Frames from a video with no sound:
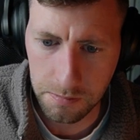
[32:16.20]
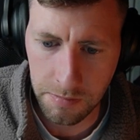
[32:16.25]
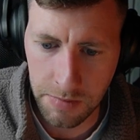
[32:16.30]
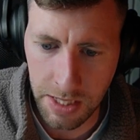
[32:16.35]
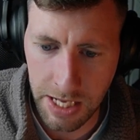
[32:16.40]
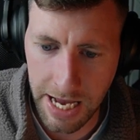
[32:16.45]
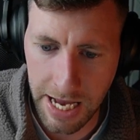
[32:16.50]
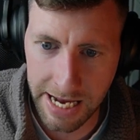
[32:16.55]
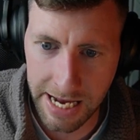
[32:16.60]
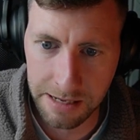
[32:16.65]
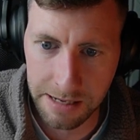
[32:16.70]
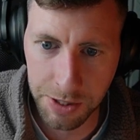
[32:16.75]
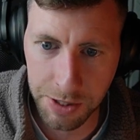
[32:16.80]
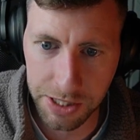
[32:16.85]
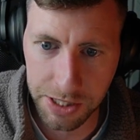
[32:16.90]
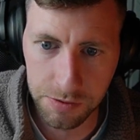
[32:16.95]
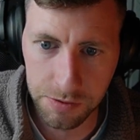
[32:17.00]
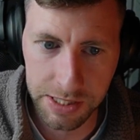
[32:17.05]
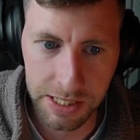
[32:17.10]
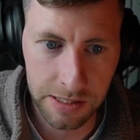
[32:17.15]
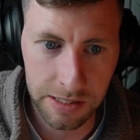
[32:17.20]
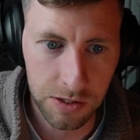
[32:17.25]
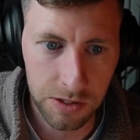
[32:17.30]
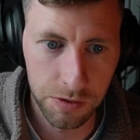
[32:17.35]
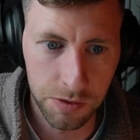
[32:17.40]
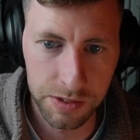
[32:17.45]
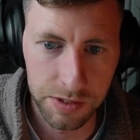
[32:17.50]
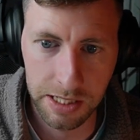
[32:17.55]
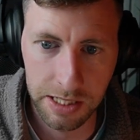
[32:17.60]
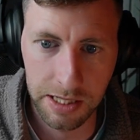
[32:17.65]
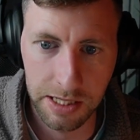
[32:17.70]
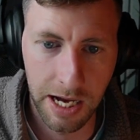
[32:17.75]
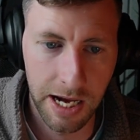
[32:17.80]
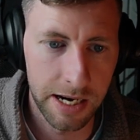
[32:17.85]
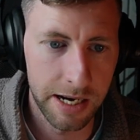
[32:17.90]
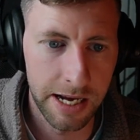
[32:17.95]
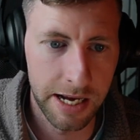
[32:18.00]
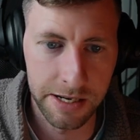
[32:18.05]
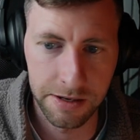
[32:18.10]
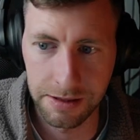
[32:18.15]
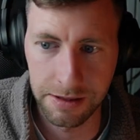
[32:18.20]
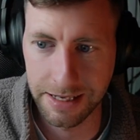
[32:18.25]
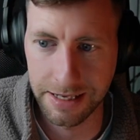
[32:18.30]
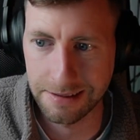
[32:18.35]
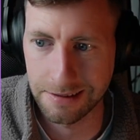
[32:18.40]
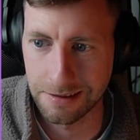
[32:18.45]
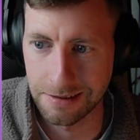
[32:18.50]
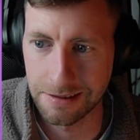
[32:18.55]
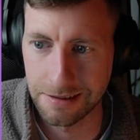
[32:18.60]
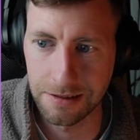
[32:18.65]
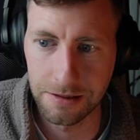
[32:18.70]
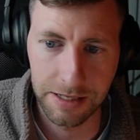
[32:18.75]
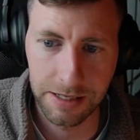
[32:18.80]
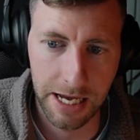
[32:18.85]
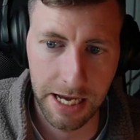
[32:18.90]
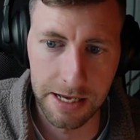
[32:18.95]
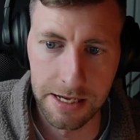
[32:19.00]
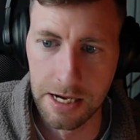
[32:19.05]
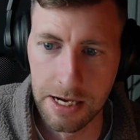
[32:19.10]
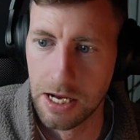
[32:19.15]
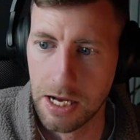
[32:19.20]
Anybody who didn't close like that, and you're like, oh, okay,